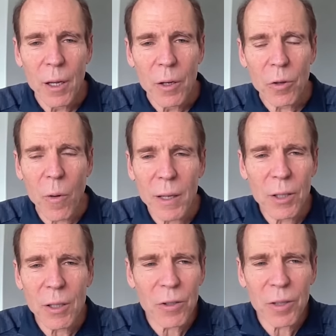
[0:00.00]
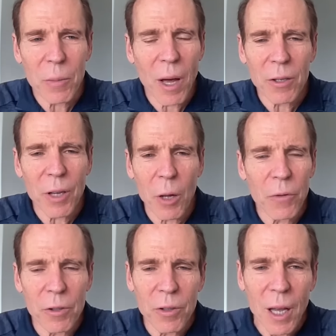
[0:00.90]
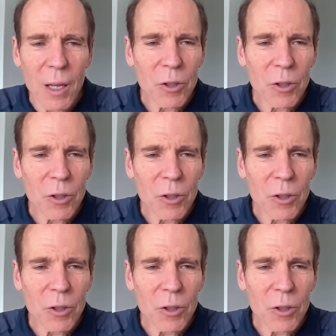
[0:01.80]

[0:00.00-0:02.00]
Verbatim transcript: So I didn't see myself as